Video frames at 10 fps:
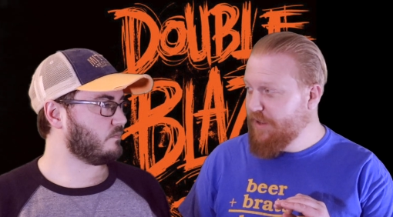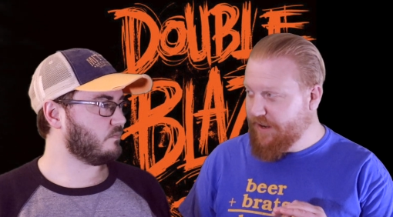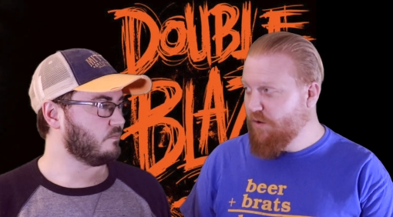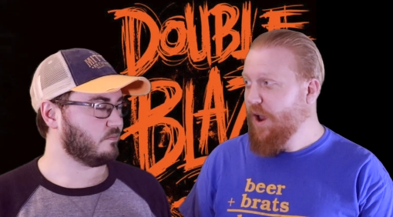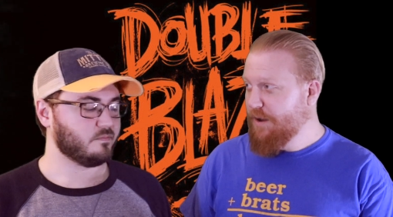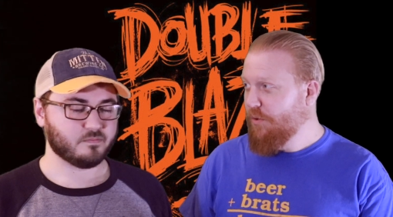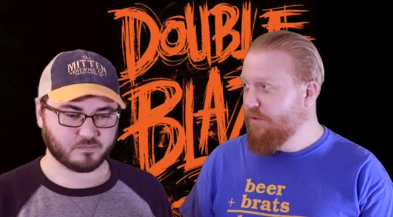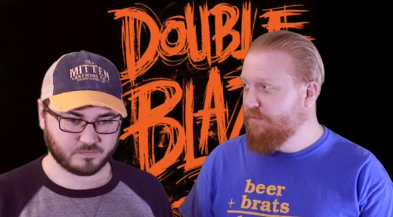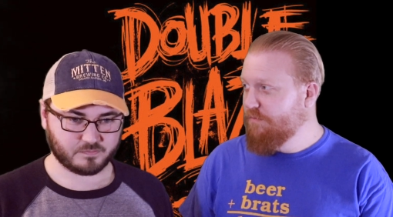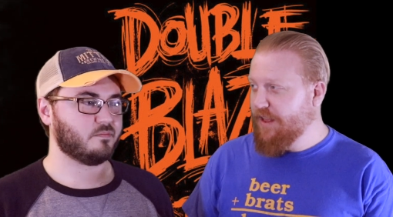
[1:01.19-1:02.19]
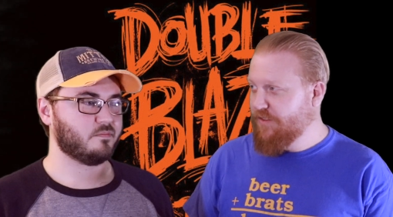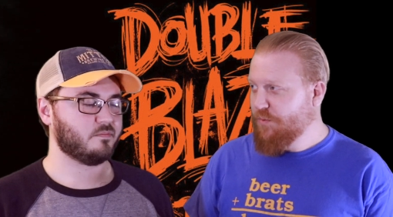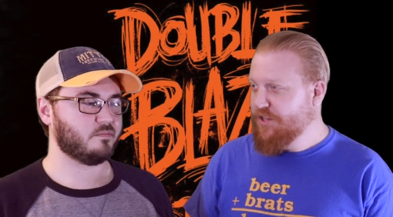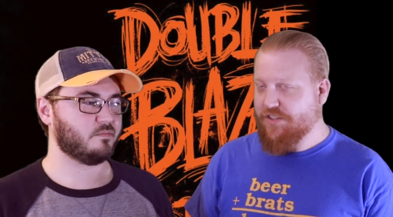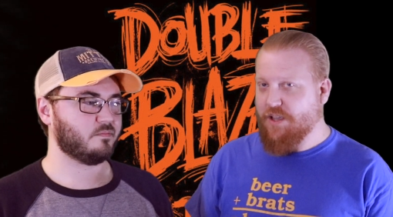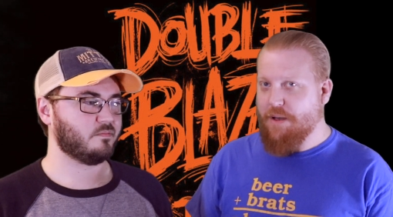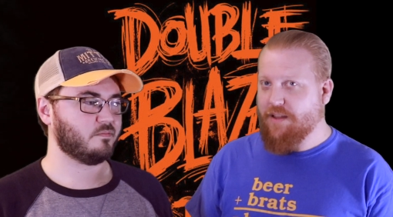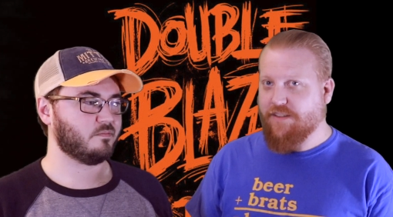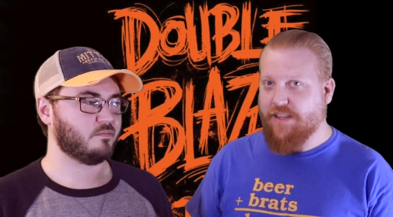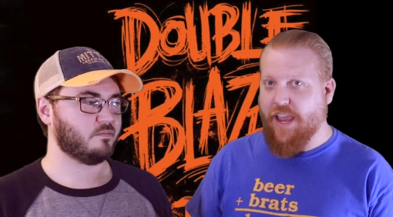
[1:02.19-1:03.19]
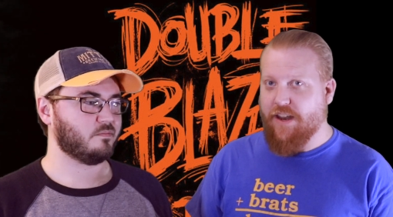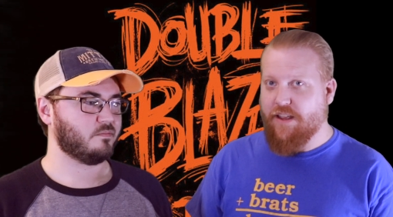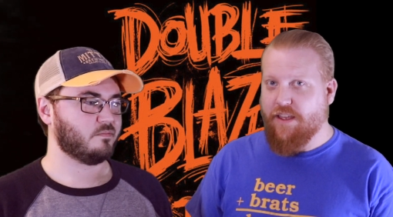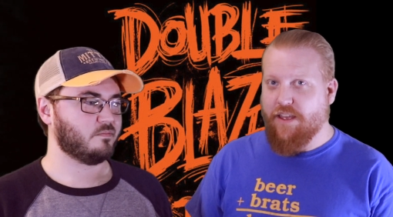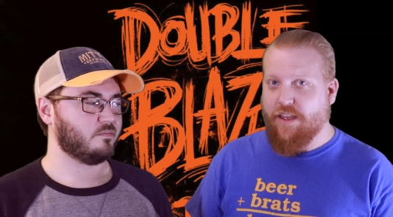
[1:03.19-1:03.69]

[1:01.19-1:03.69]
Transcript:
Speaker 1: incredible. Uh, do we just come out and say it?